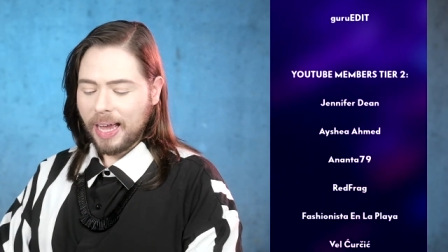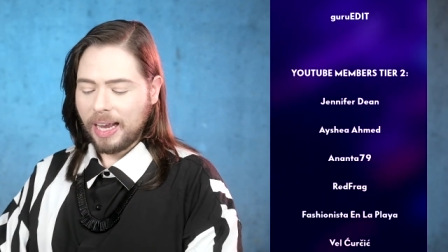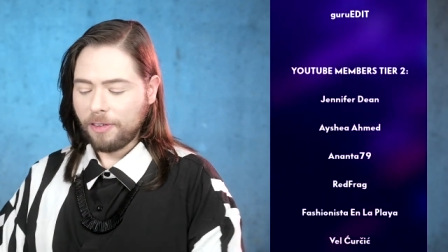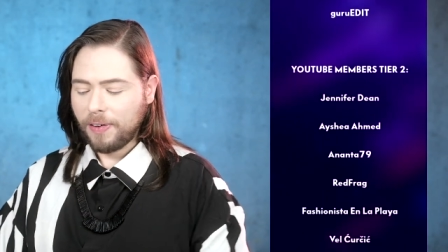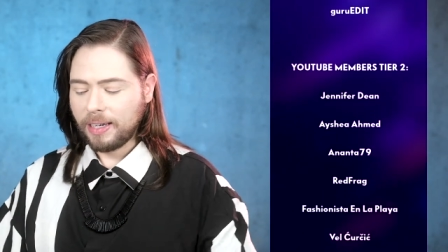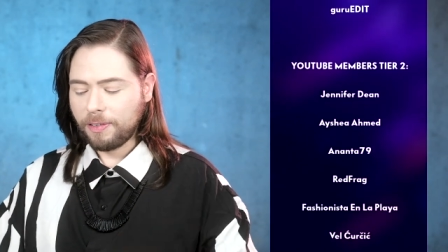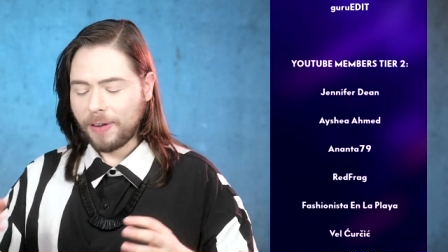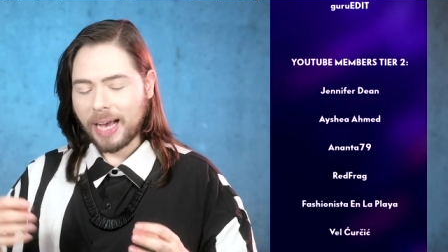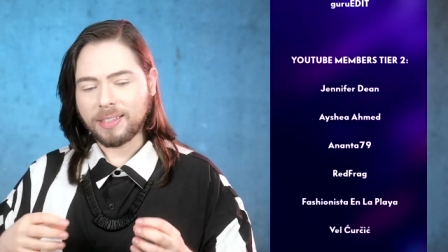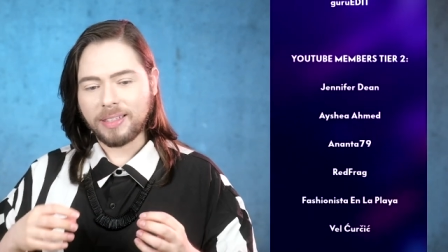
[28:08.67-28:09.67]
And I find it
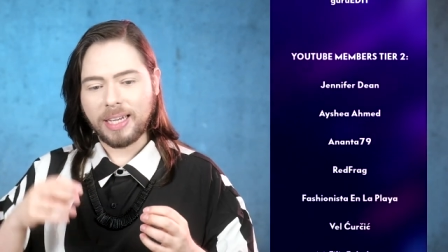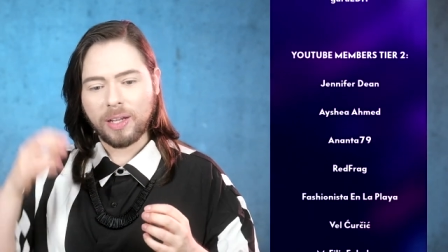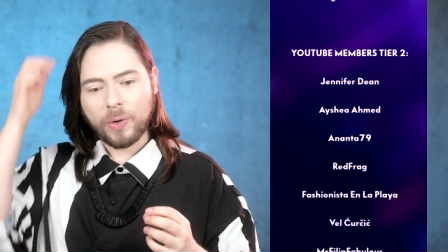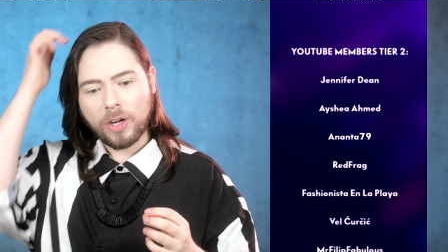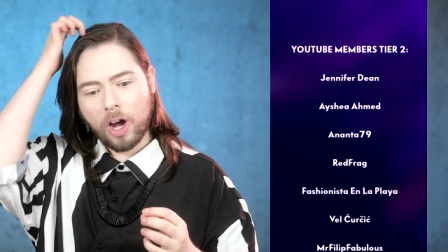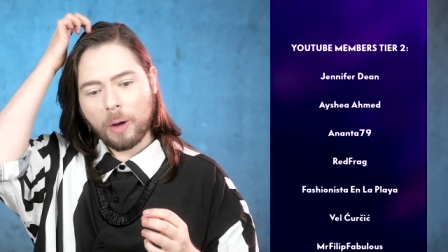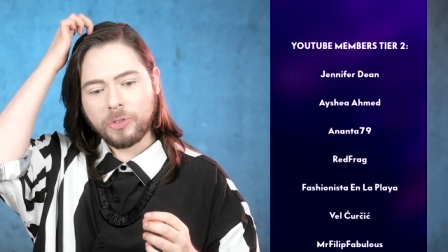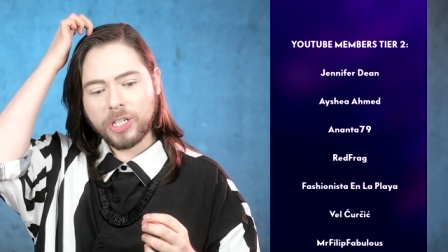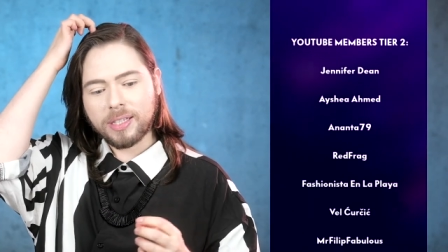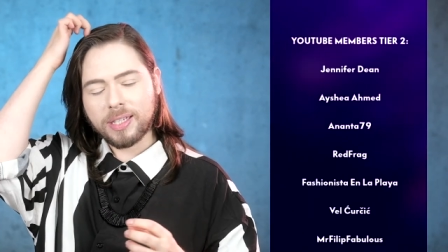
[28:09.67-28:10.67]
fascinating when
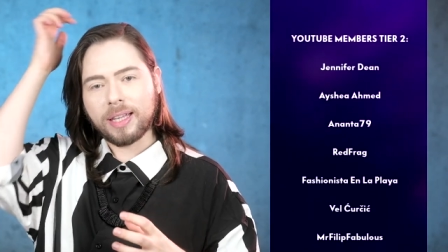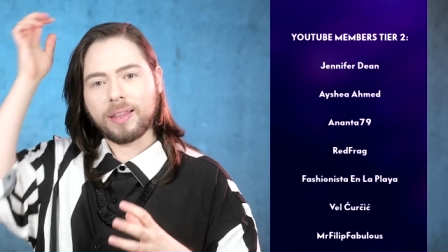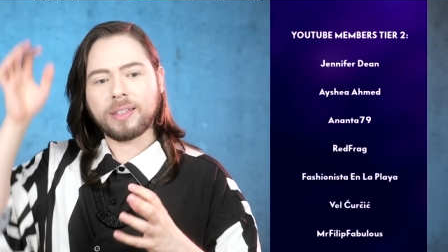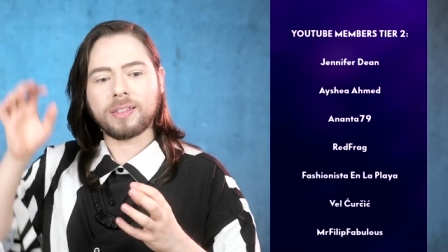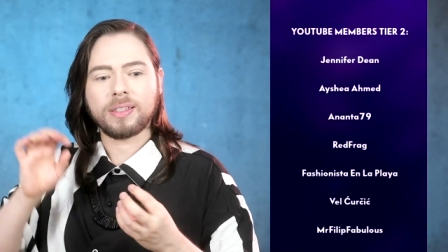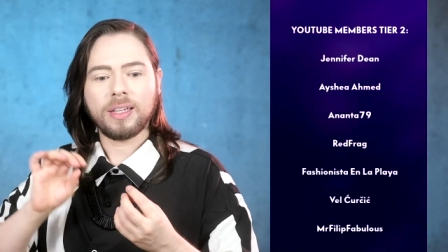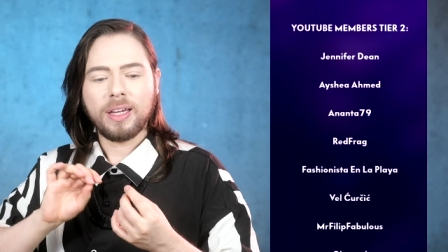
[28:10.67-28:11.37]
objects like this